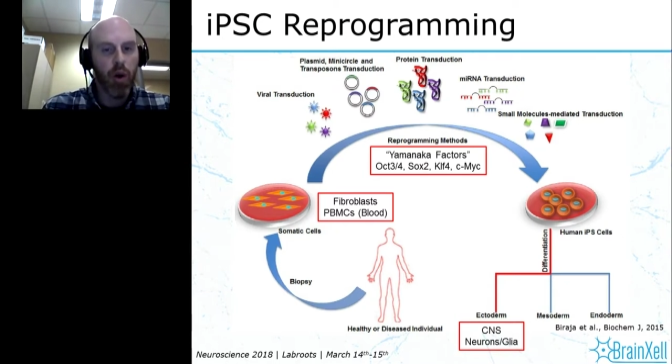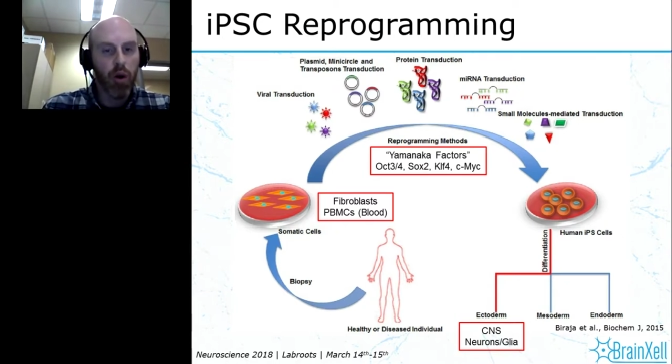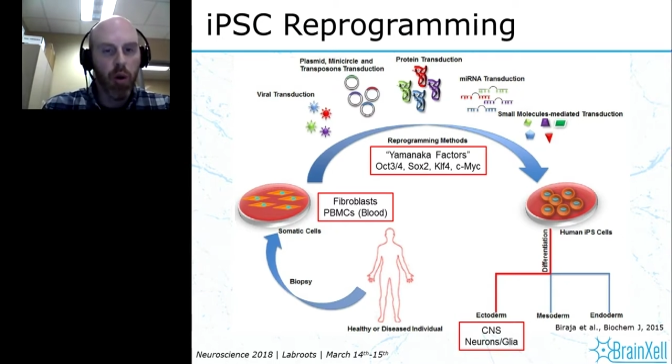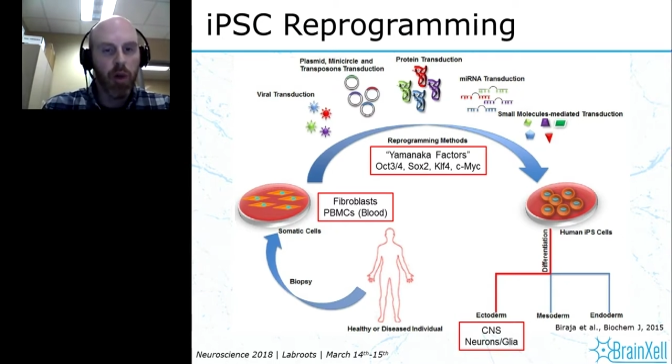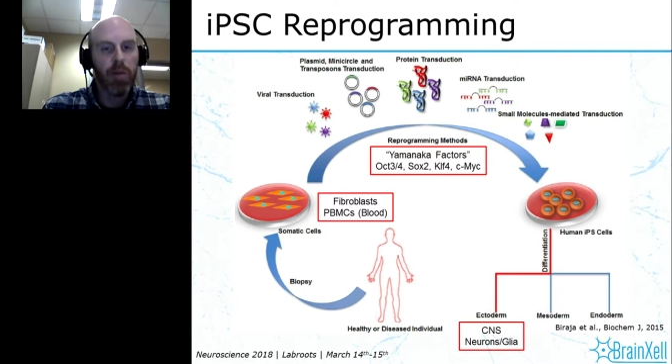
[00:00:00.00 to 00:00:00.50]

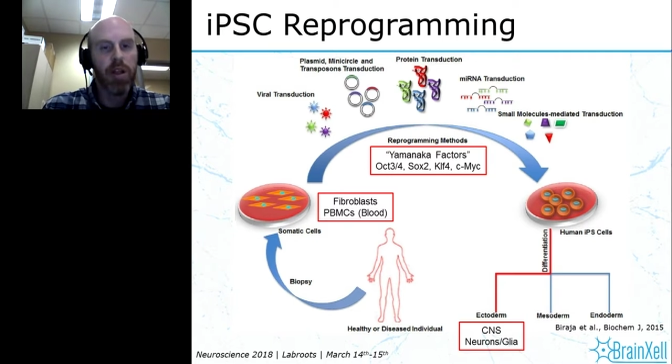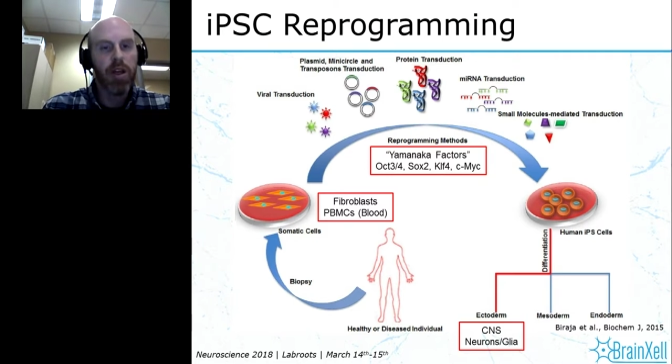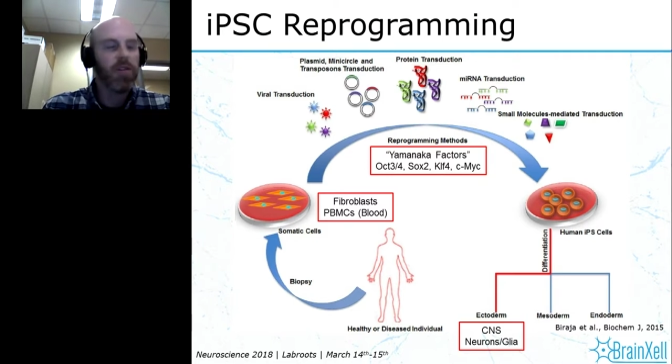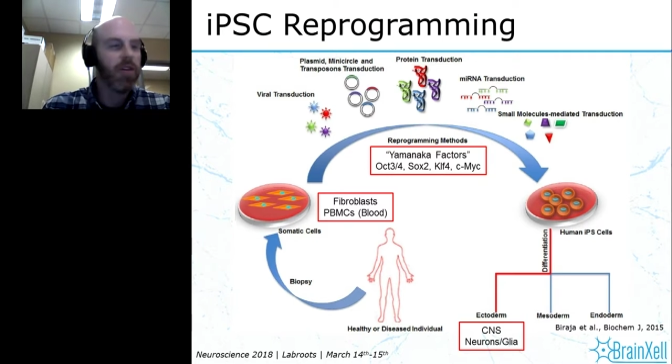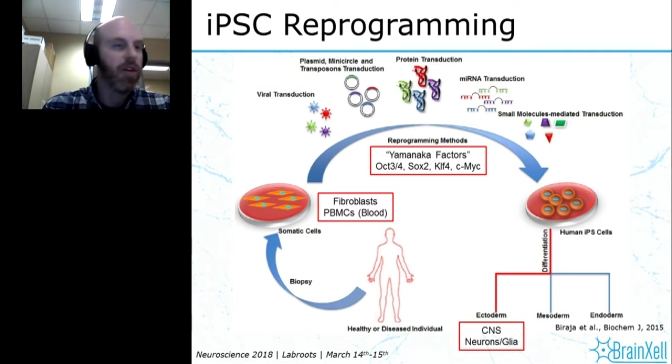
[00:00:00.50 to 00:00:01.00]

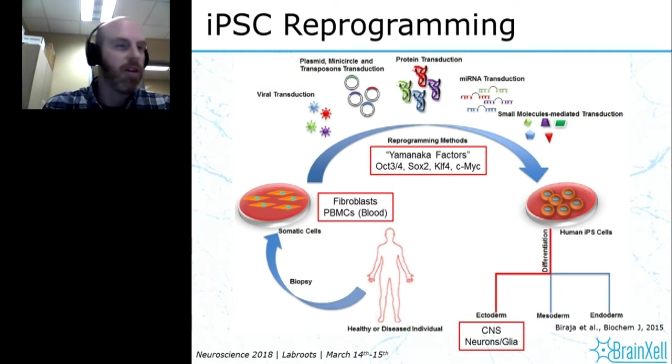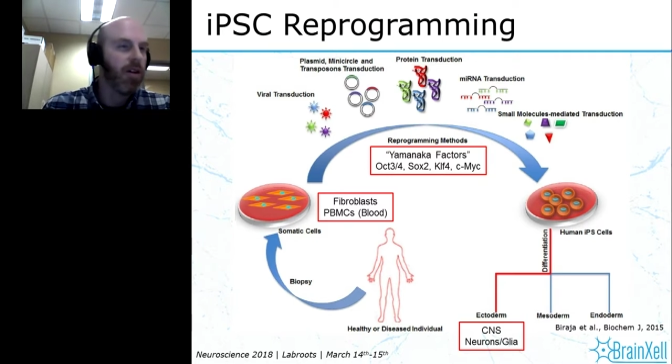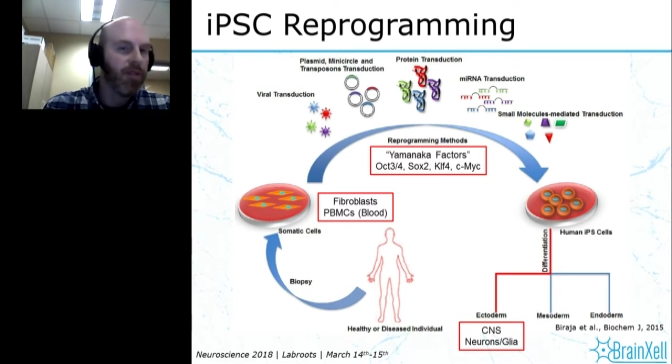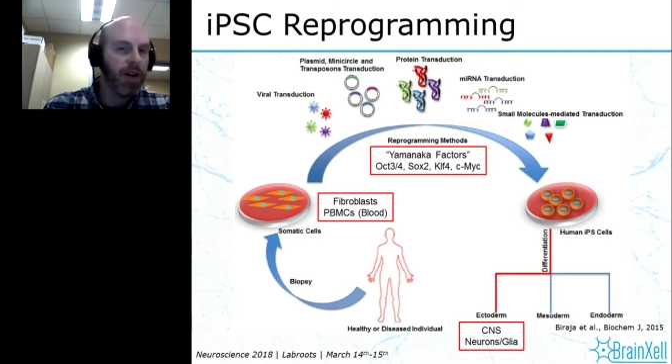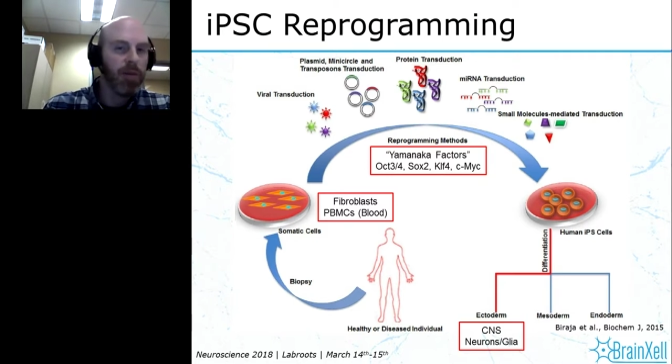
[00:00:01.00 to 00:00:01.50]
normally it's
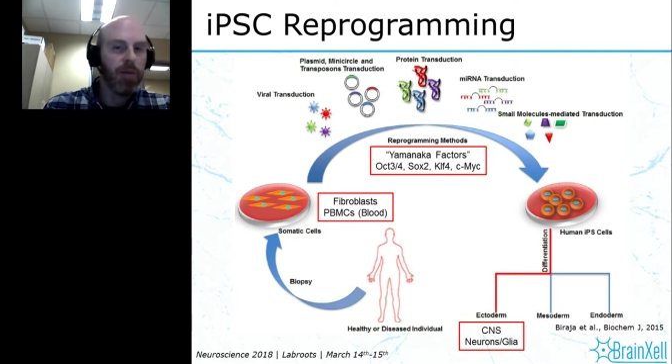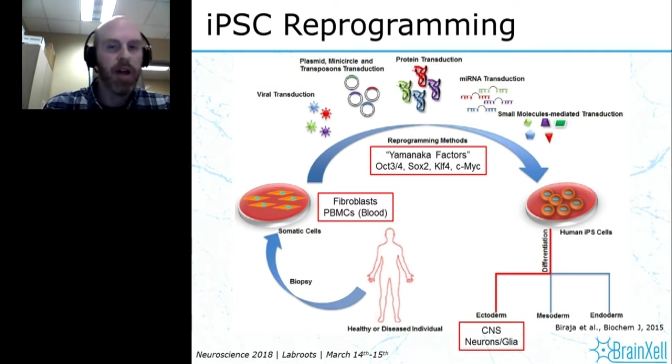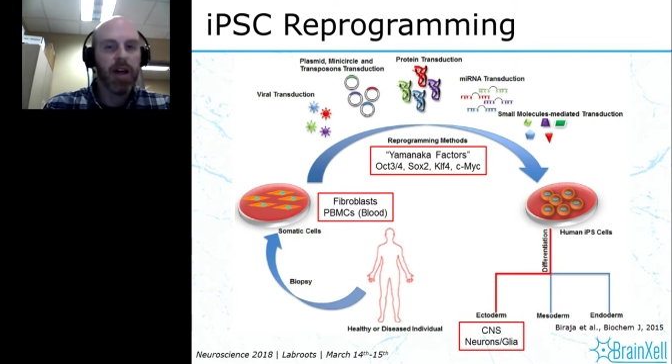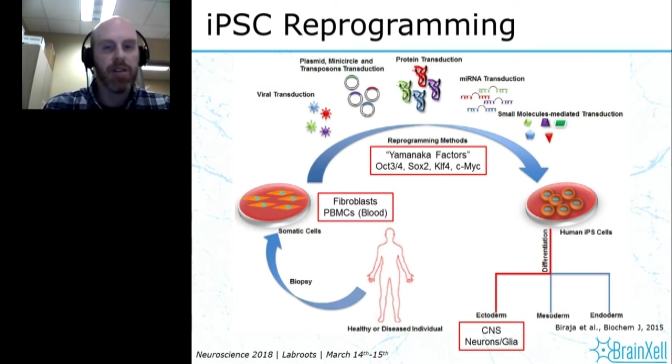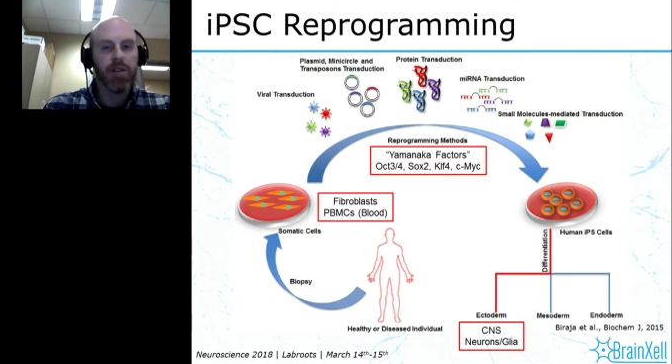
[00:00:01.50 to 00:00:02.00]
either a
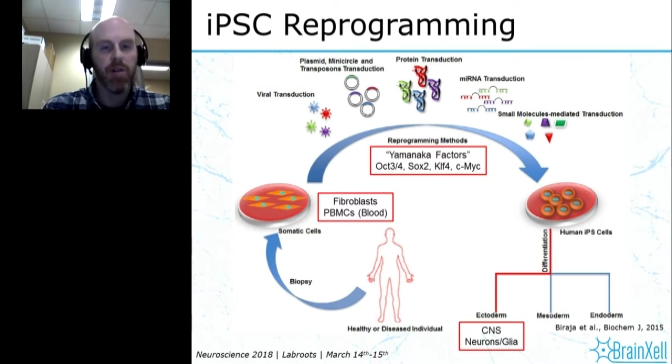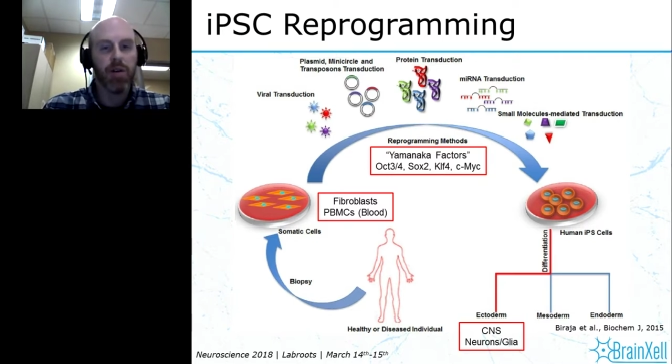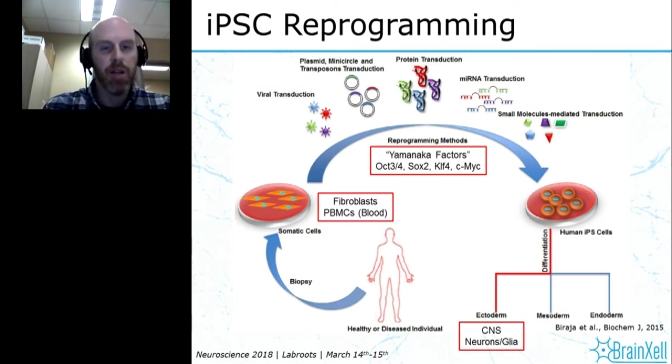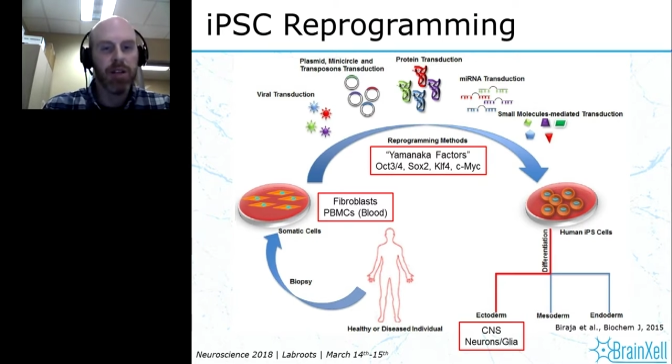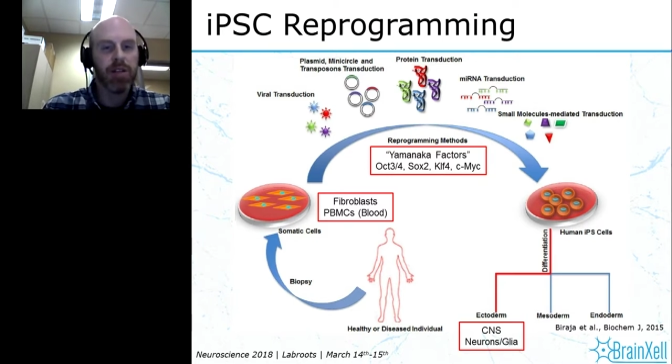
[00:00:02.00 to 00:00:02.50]
fibroblast or
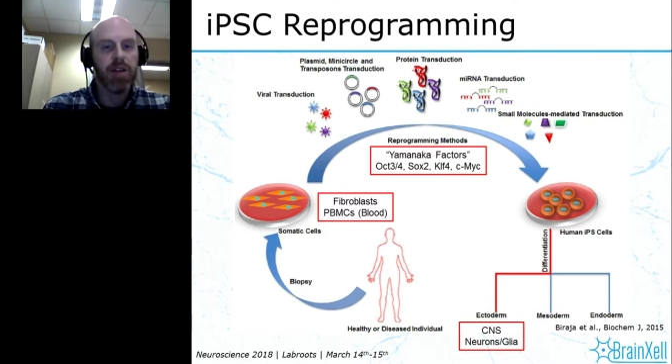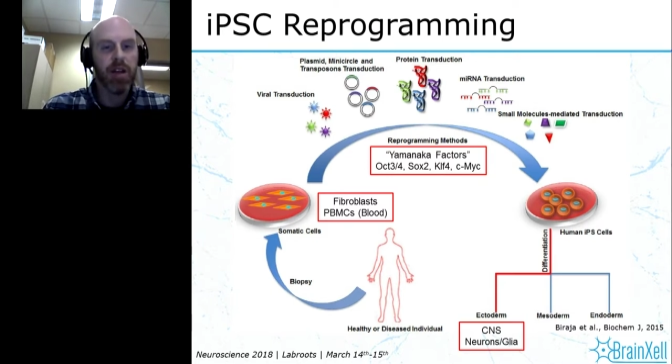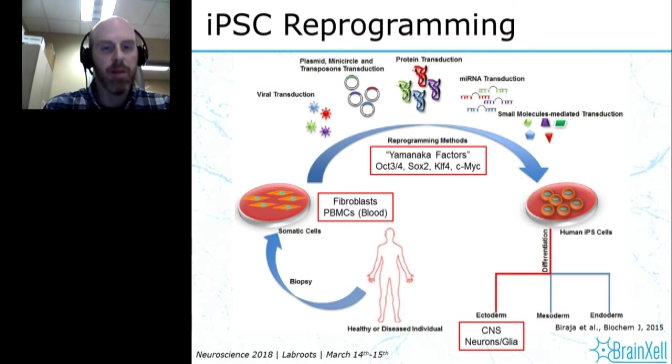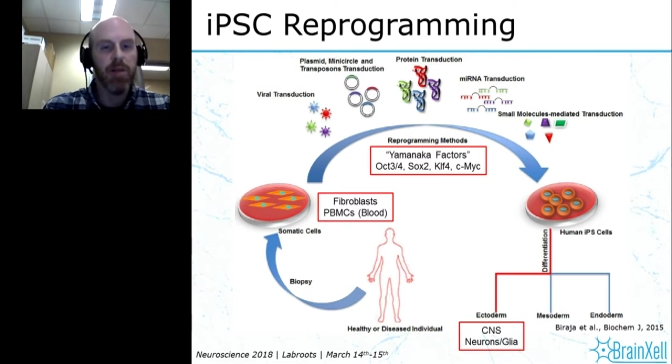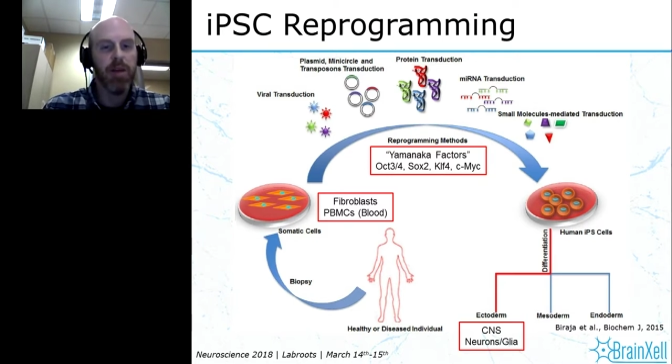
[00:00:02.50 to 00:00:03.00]
a blood
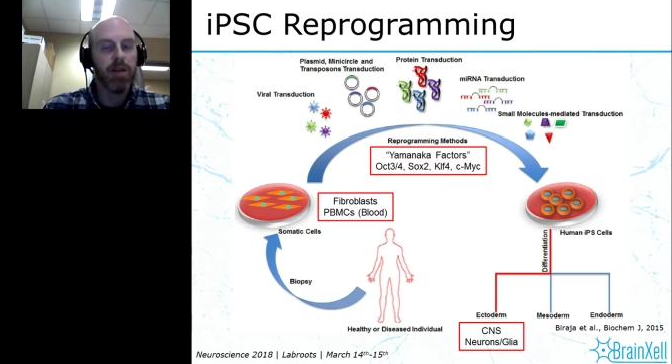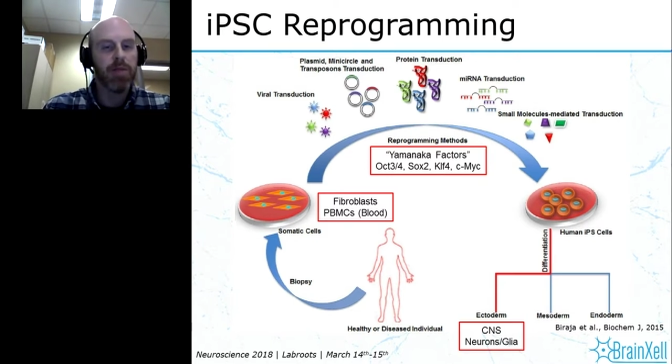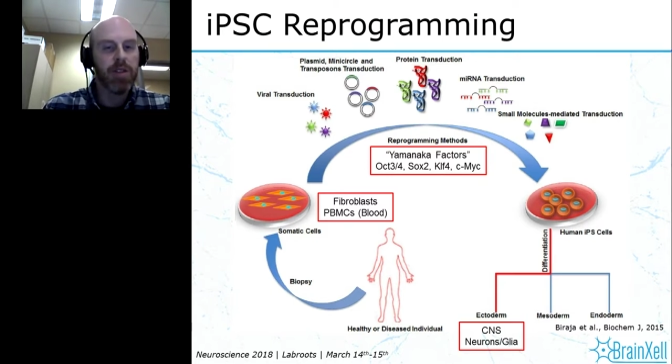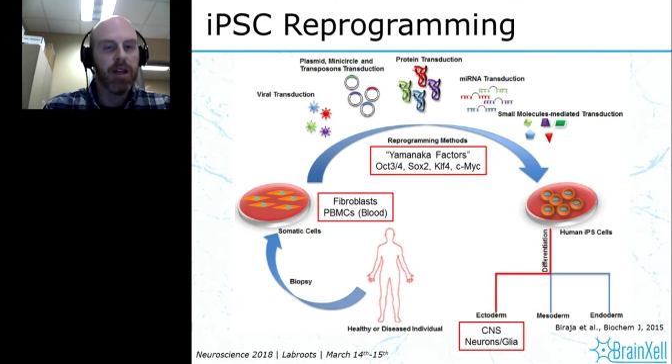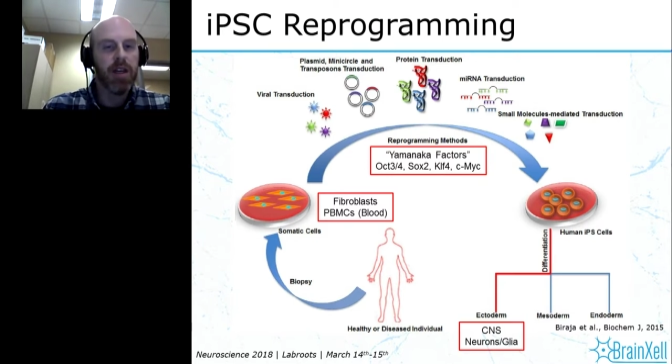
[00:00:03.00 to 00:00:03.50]
cell, a
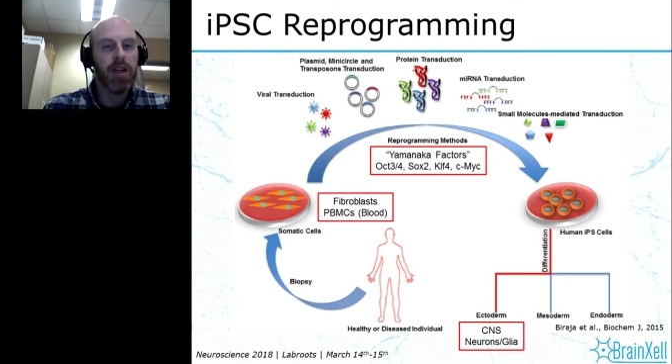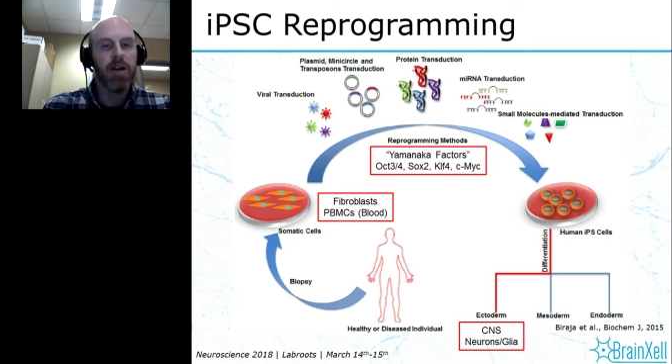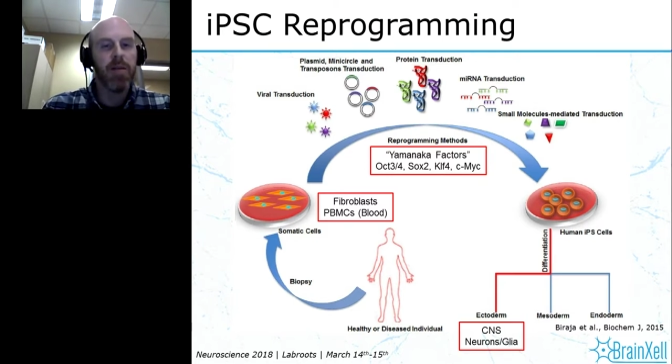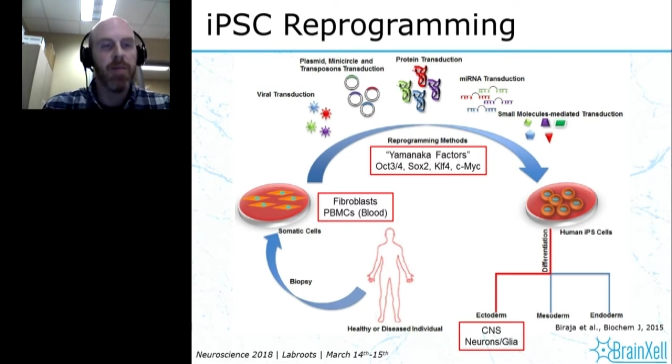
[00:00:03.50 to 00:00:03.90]
PBMC,